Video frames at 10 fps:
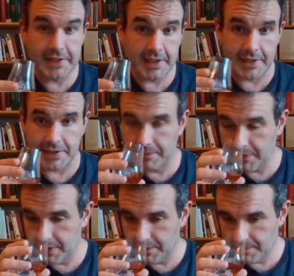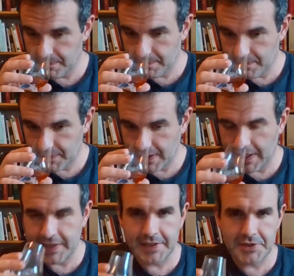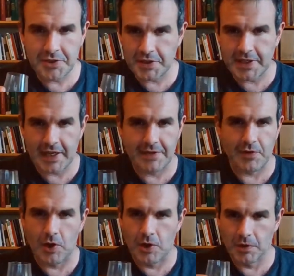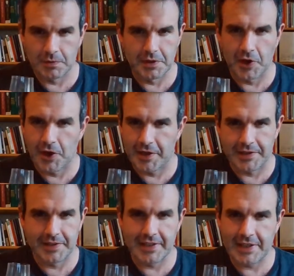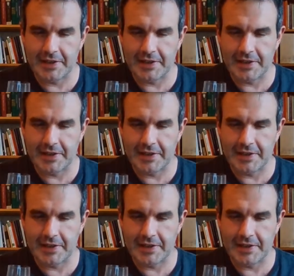It's nice. And it's just kind of all gone.